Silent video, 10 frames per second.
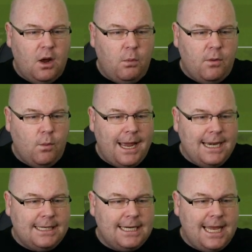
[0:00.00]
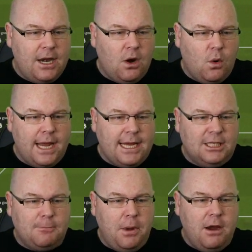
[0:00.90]
We managed to get it away.
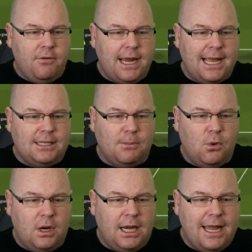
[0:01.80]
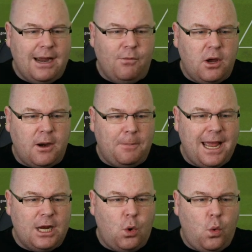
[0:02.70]
Spearing heads the ball clear. Have we got a
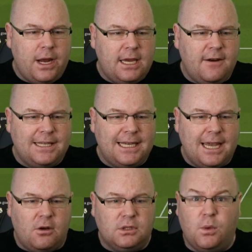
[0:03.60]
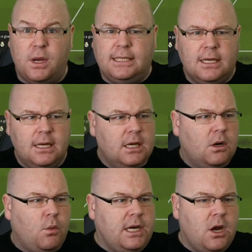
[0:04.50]
player quick enough to get onto it?
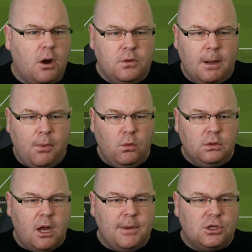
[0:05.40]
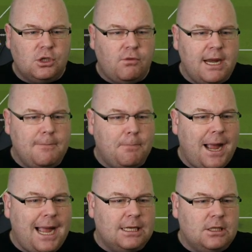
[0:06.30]
We don't. The ball's coming straight
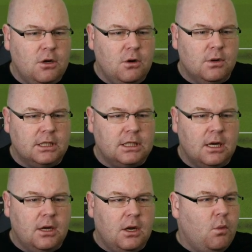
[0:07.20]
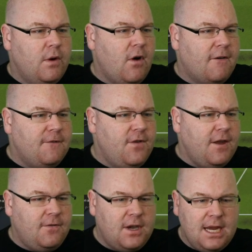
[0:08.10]
back to us. We've got
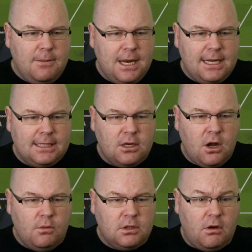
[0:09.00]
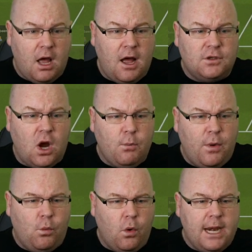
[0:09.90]
fifteen minutes to go until half-time.
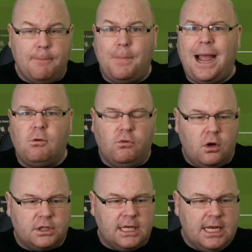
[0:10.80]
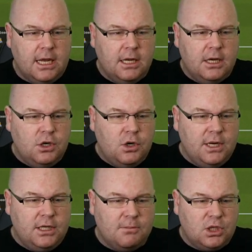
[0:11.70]
We've won it back. Rossi
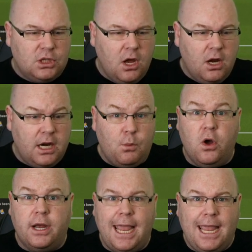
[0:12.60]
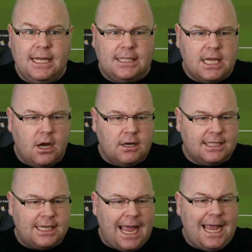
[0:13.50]
doing some sterling work. Here's the
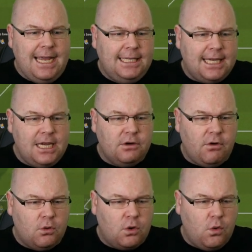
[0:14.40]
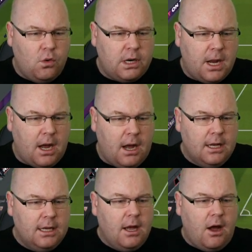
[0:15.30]
youngster, eighteen-year-old Cordoba.
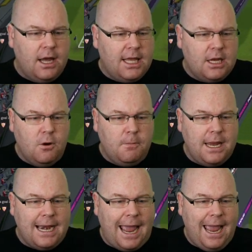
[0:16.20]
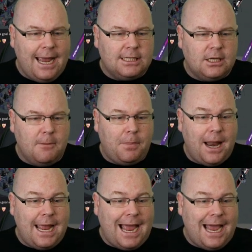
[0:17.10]
I think could be an excellent player.